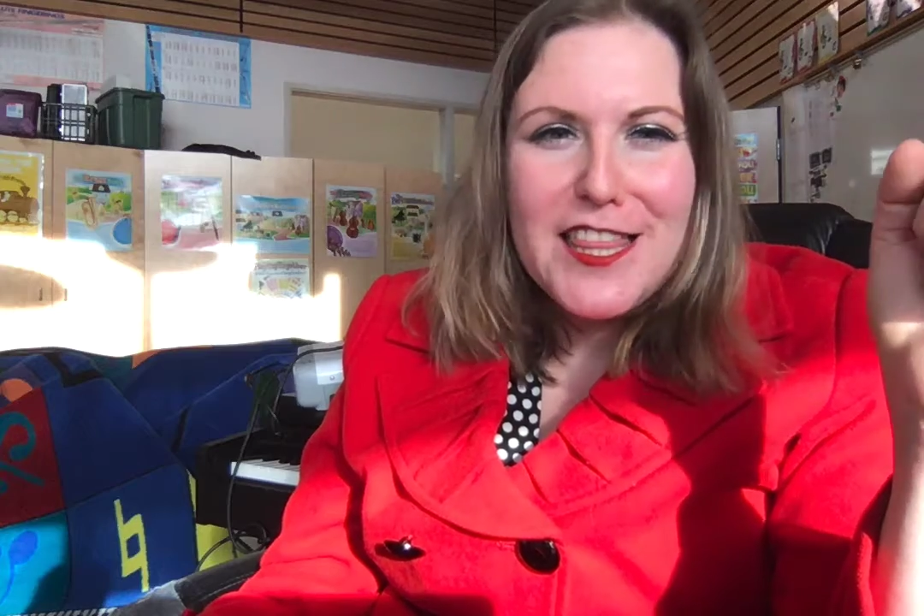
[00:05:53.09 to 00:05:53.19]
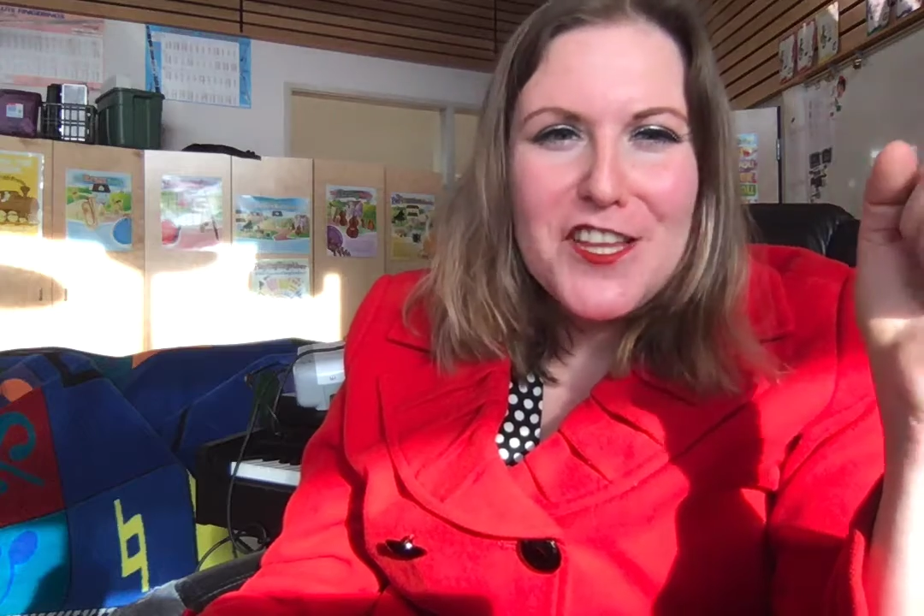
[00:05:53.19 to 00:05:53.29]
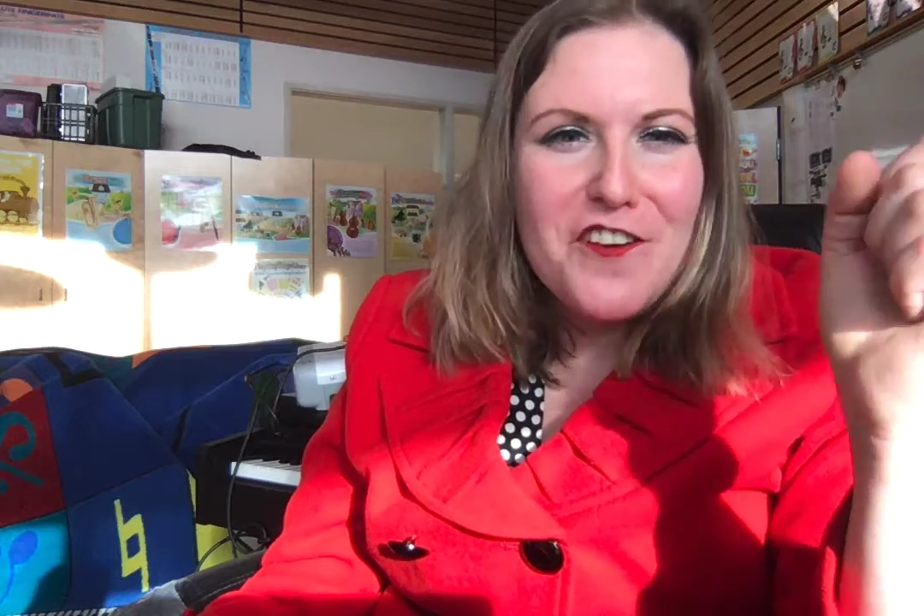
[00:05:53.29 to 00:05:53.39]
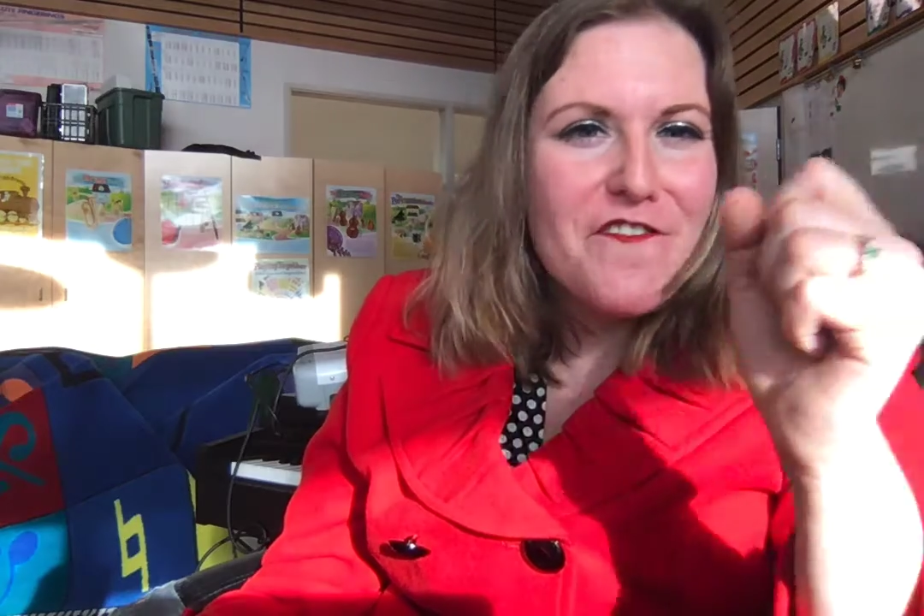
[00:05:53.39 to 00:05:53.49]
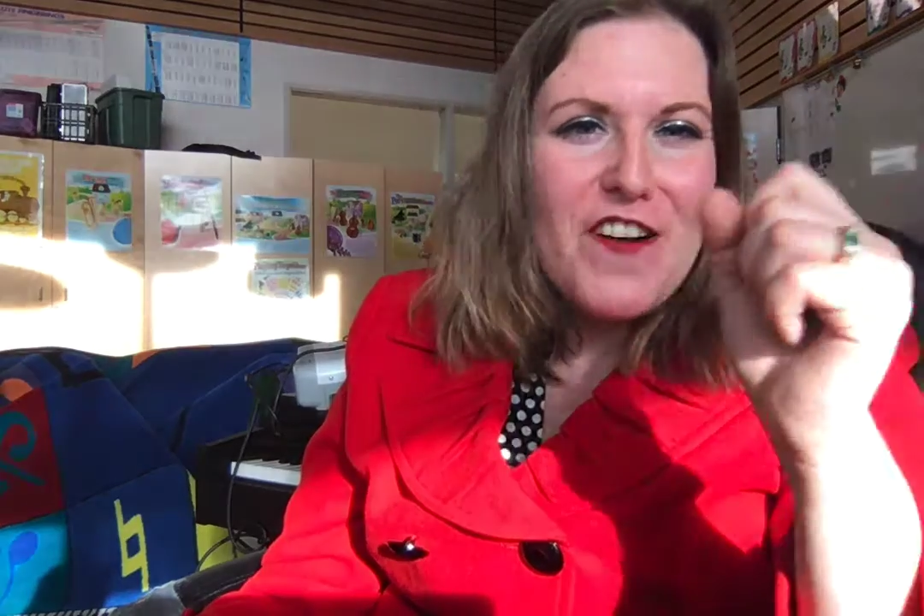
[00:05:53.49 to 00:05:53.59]

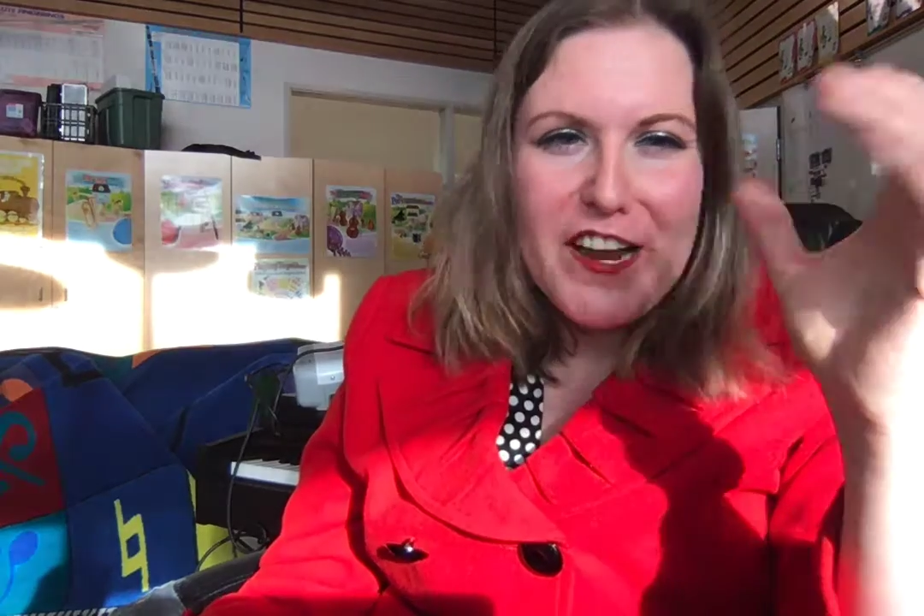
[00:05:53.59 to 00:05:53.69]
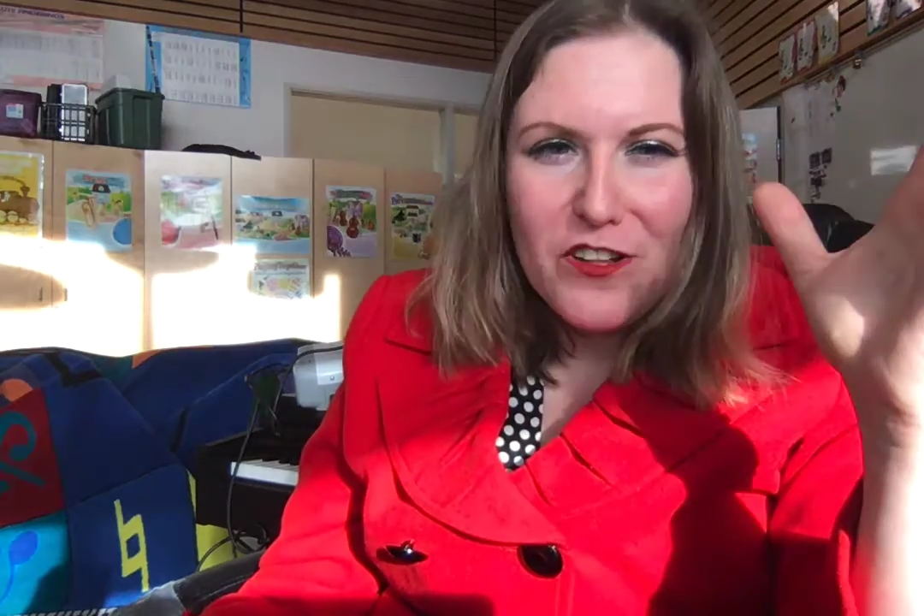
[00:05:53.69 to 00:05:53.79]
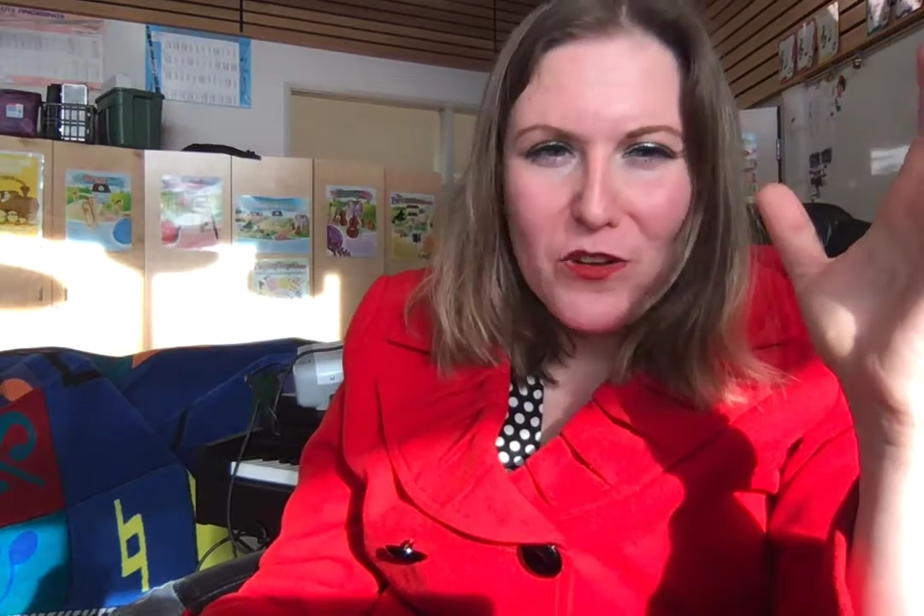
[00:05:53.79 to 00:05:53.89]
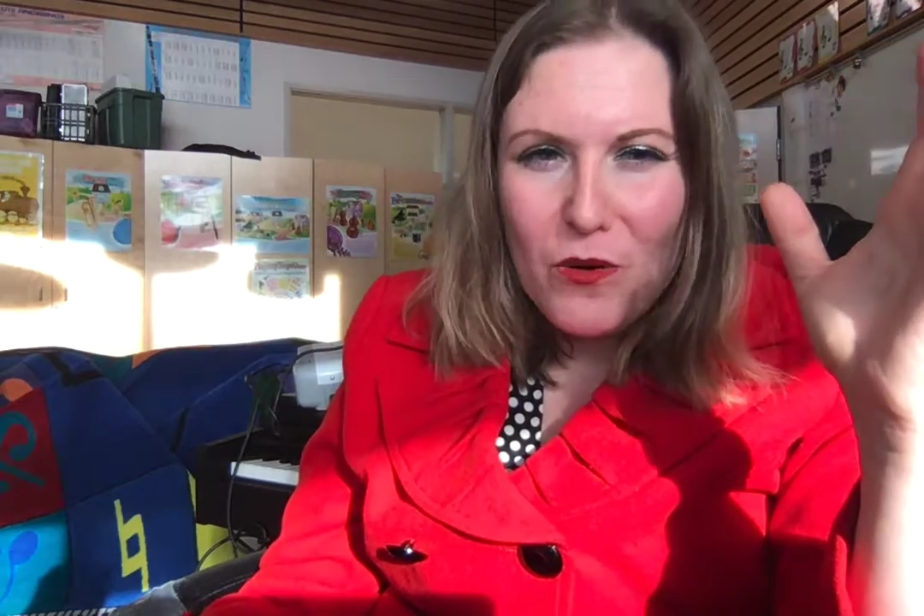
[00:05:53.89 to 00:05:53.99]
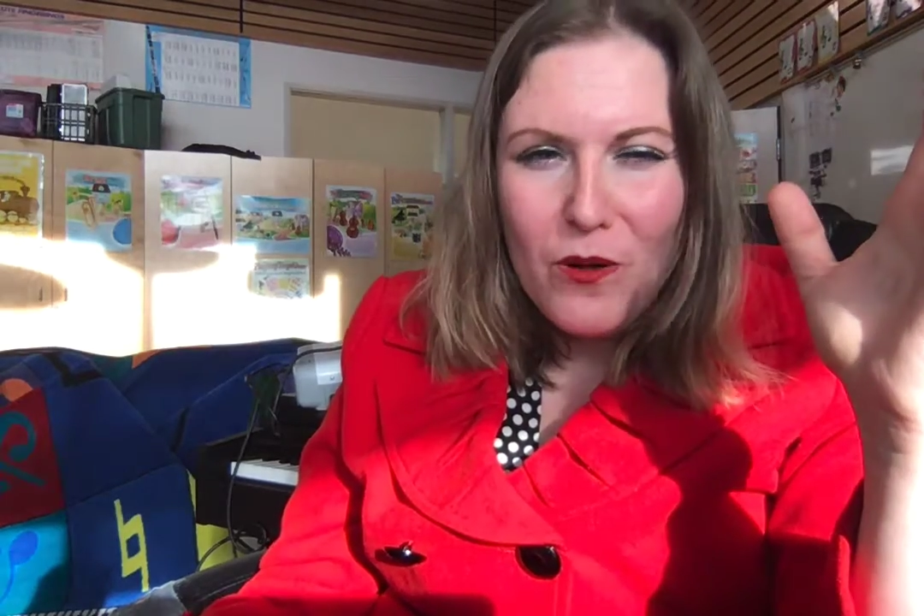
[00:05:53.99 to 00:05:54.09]
your
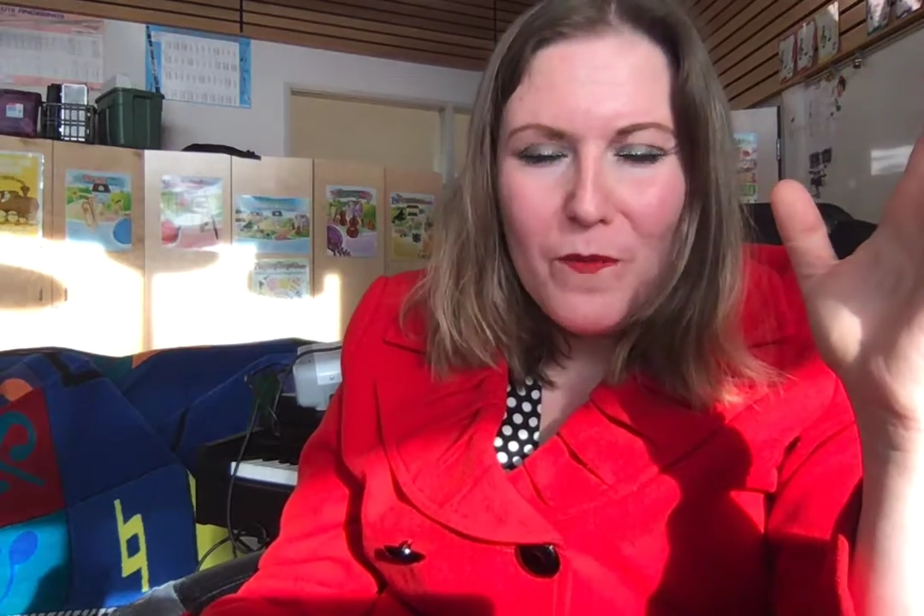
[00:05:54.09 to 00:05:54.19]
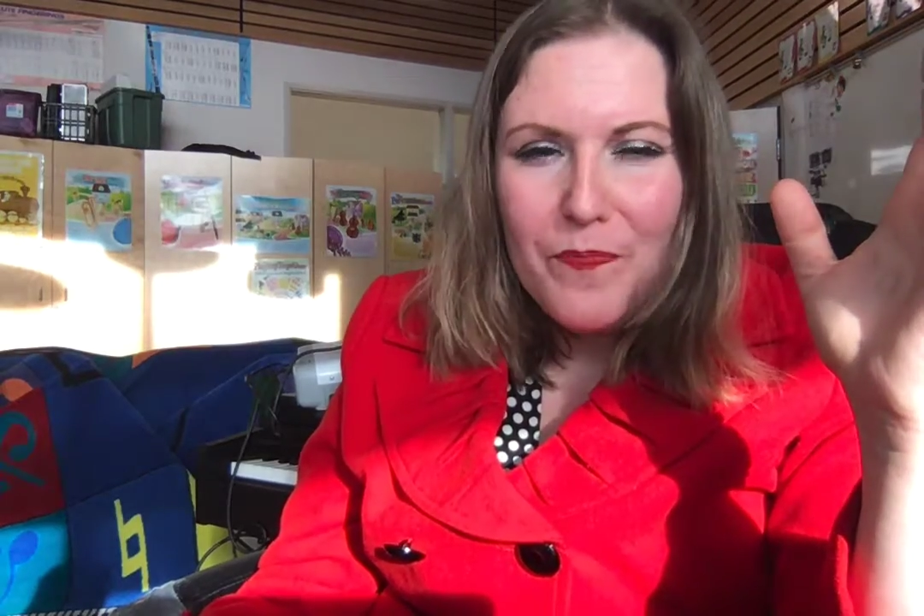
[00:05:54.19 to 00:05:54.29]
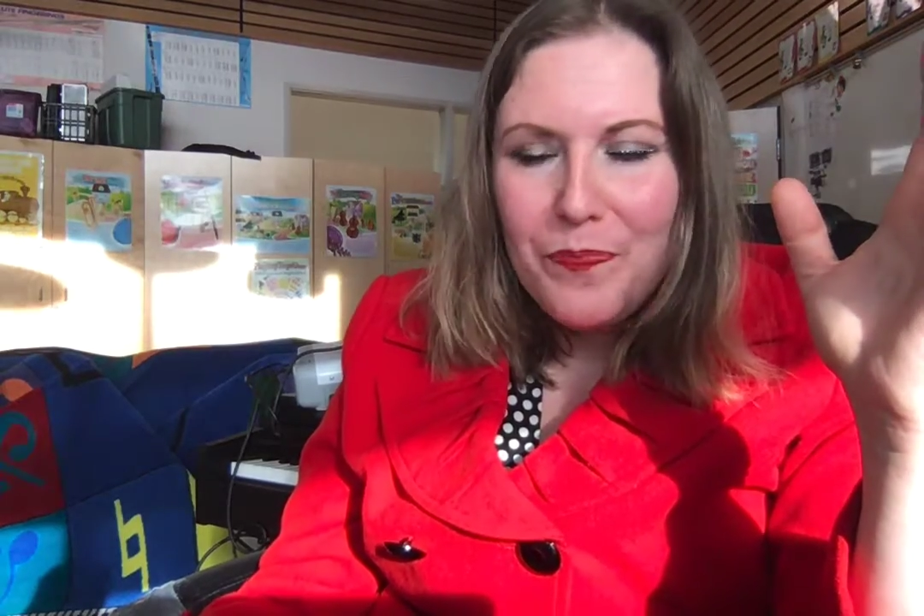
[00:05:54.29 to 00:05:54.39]
final goal.